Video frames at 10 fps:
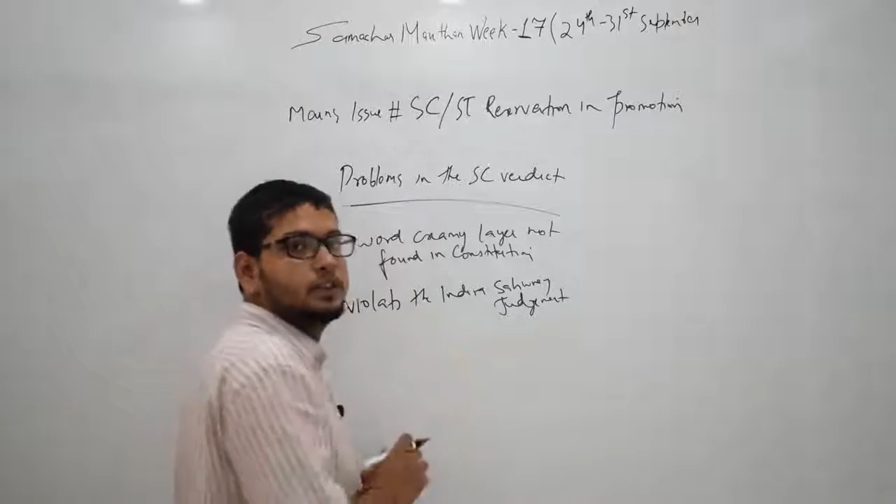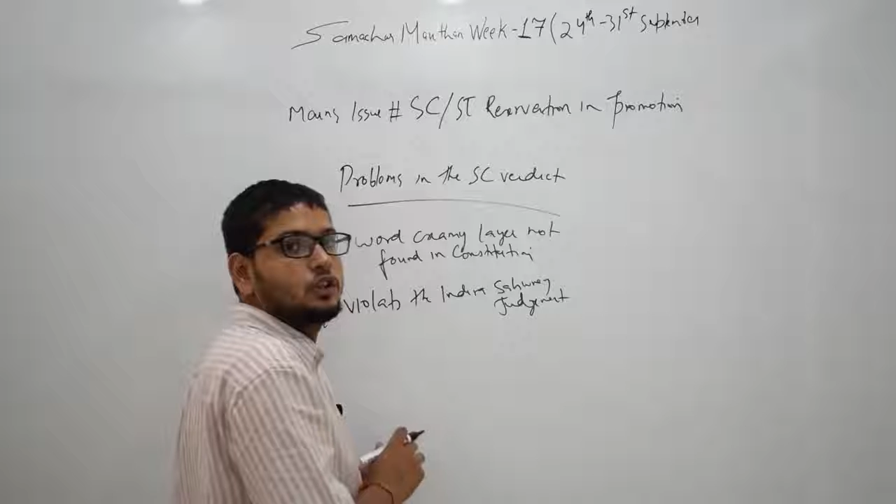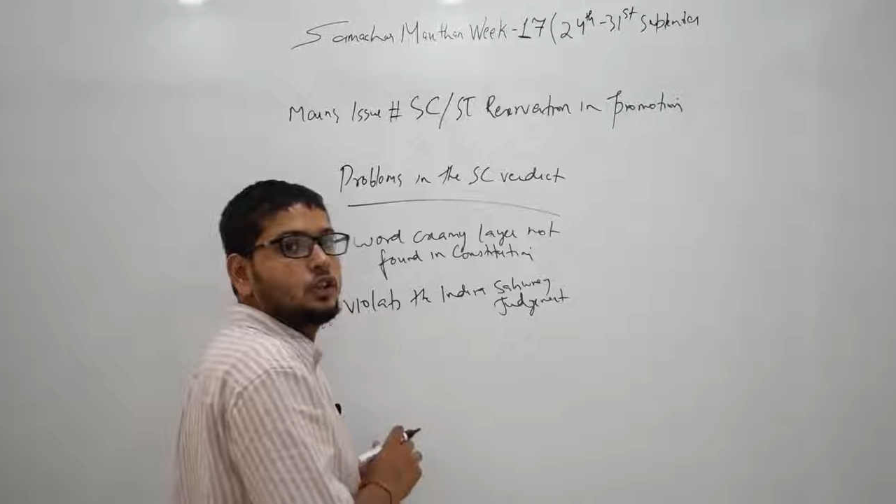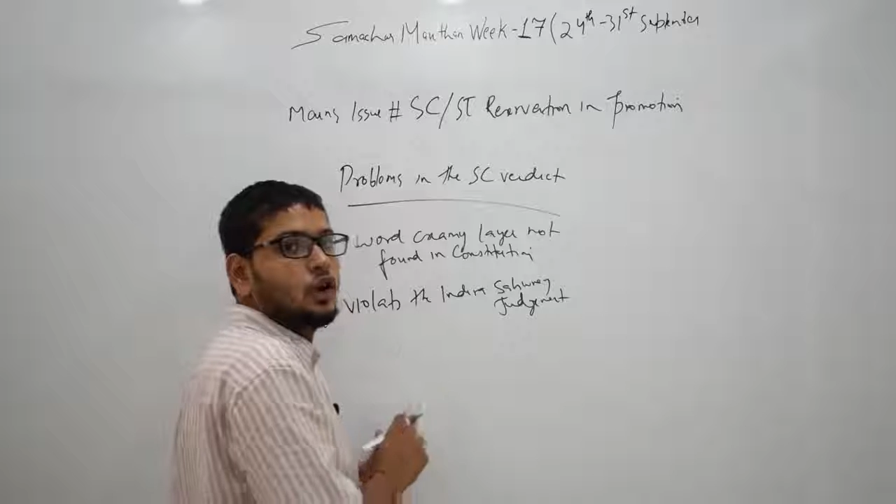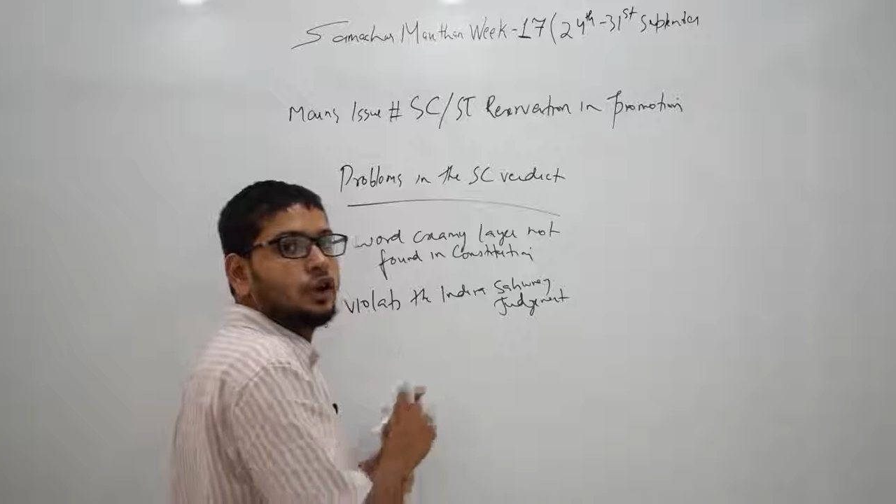
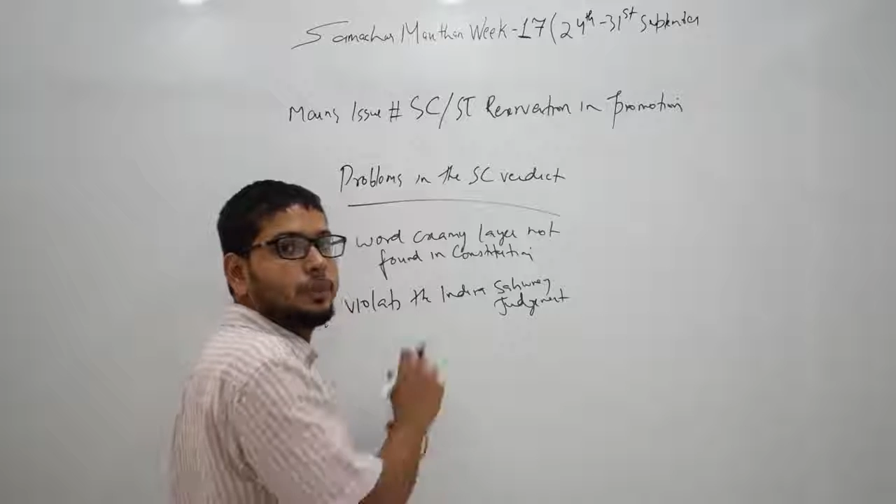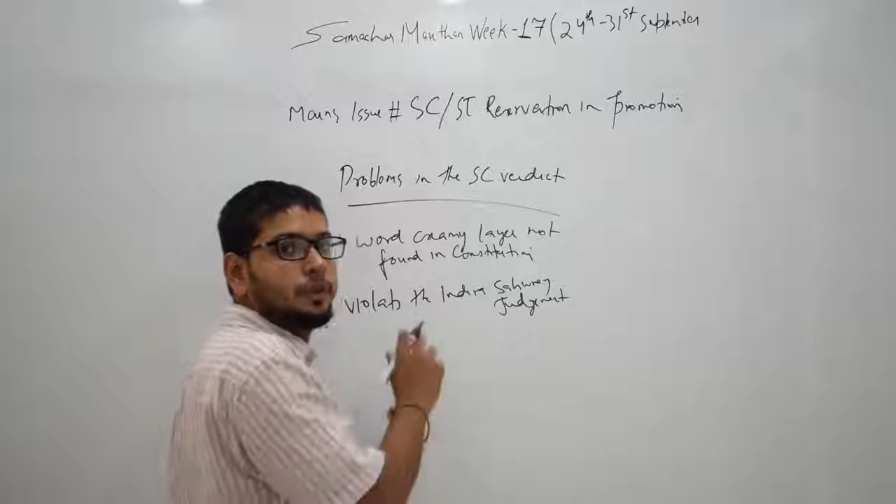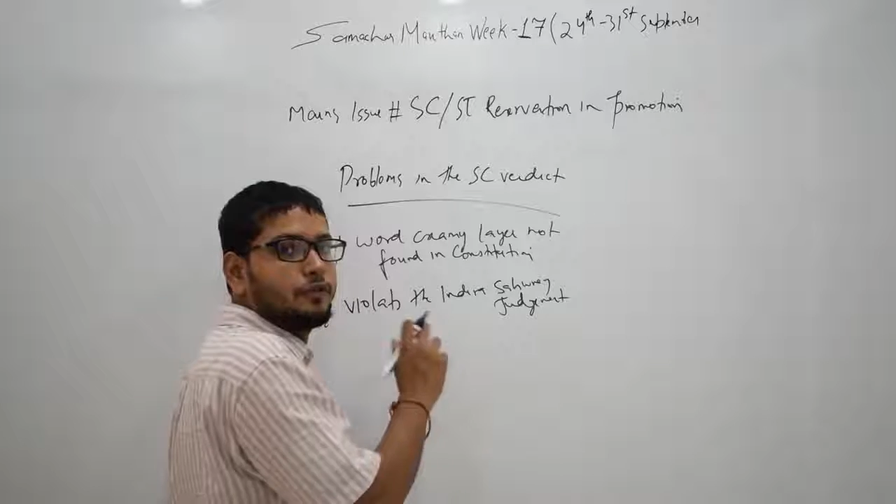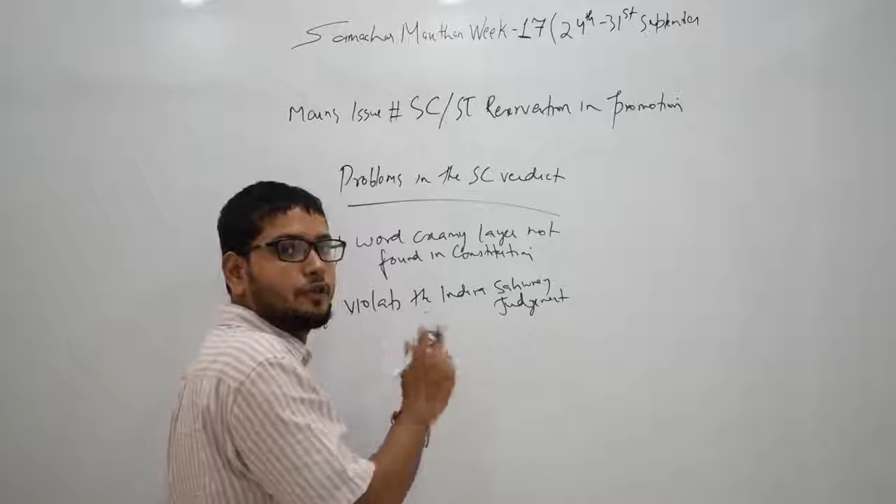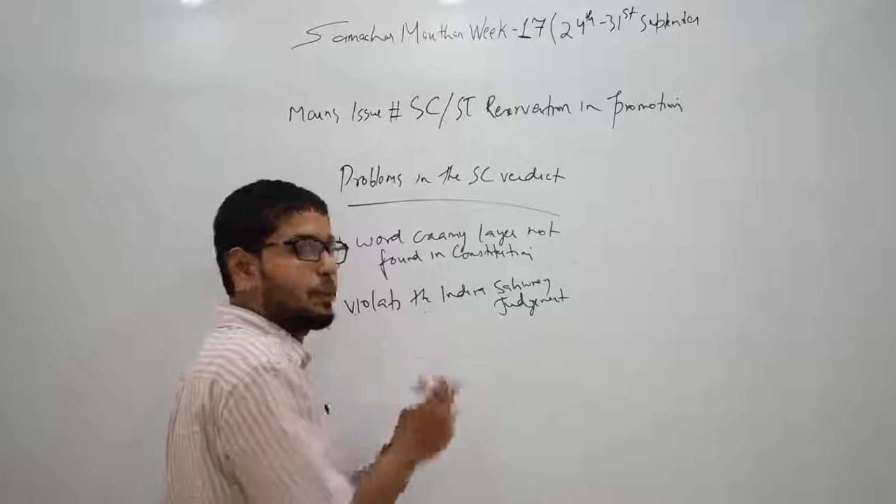not
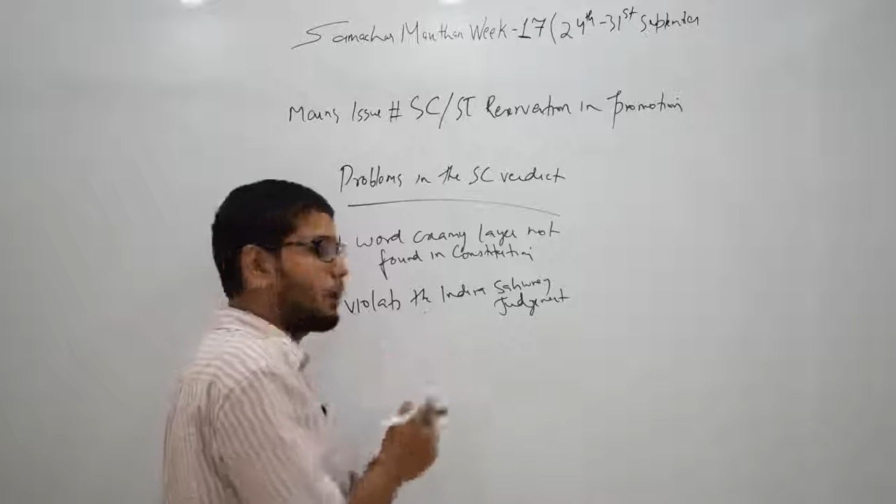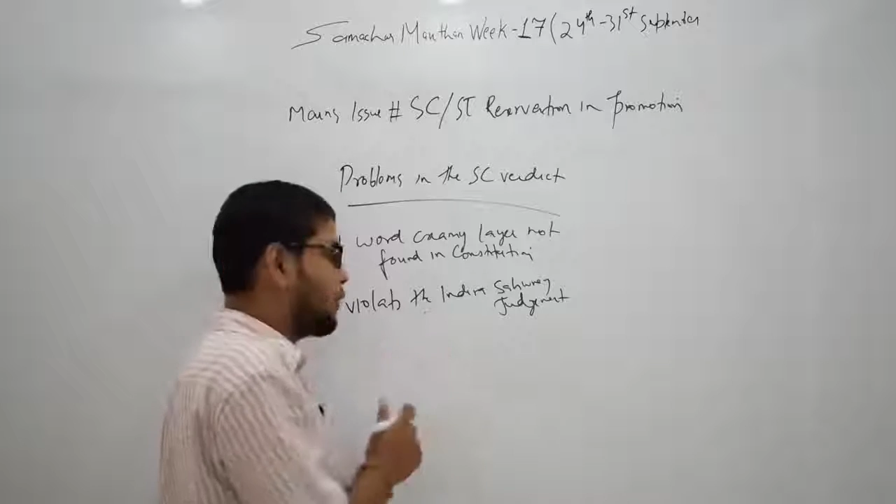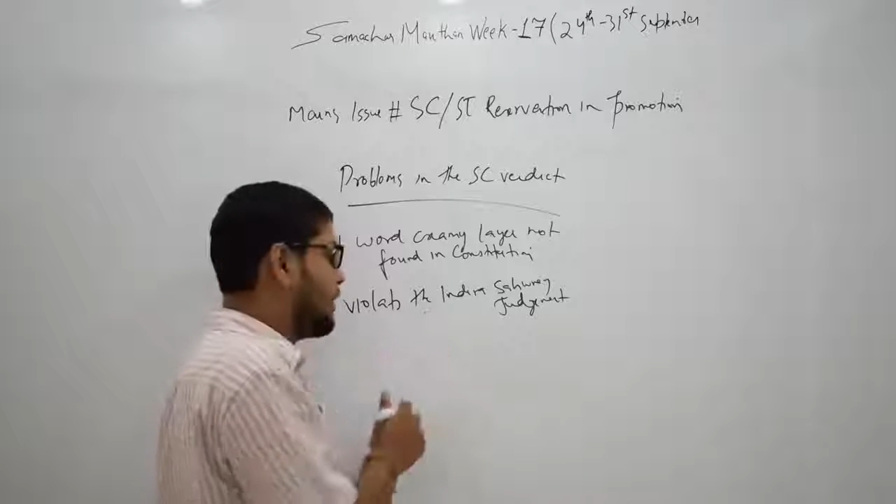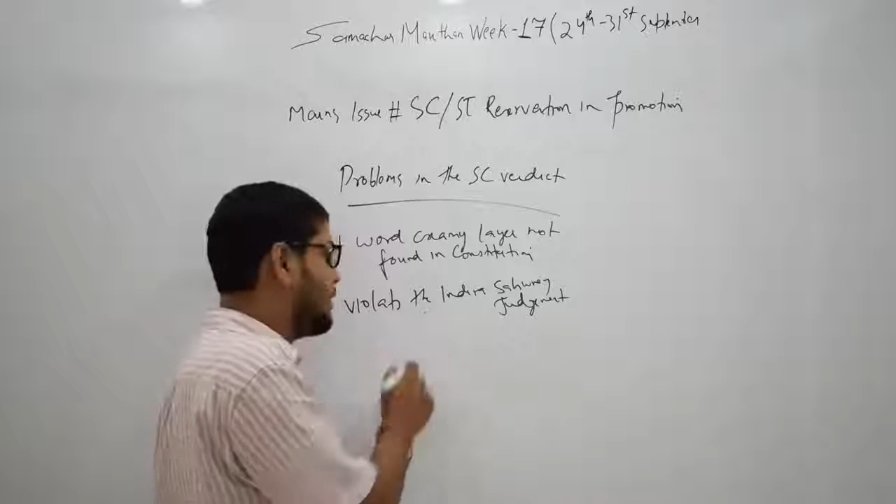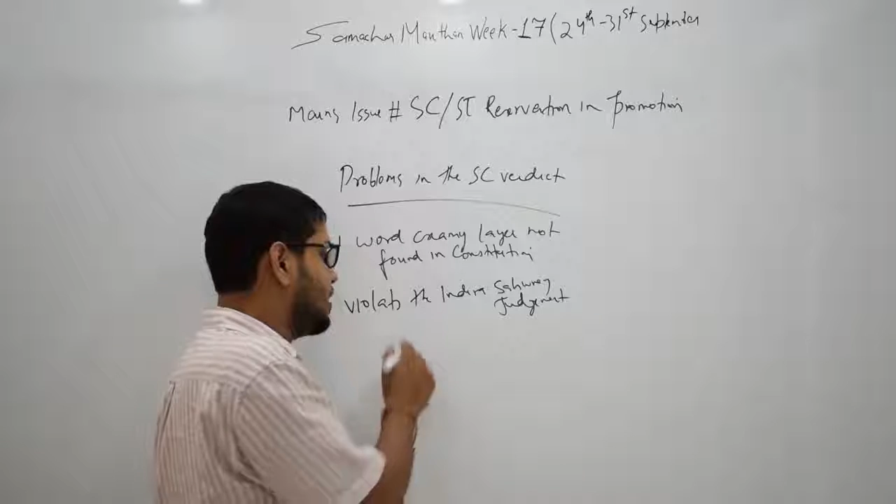performing
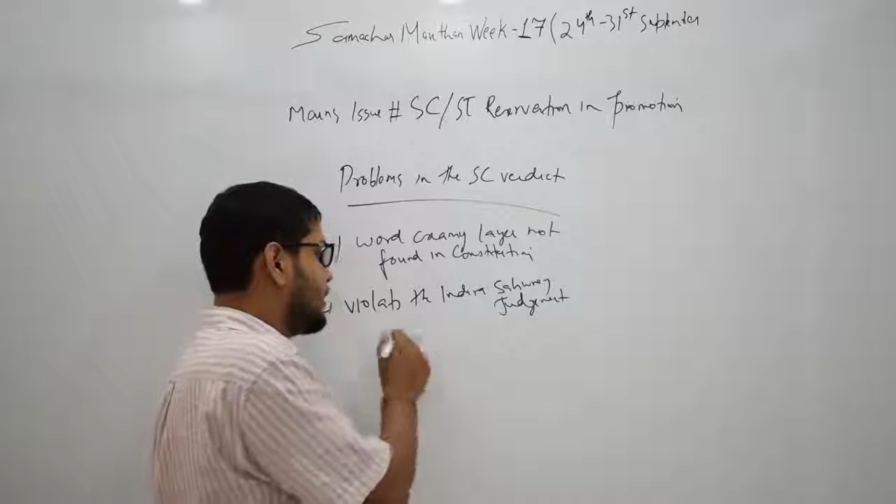well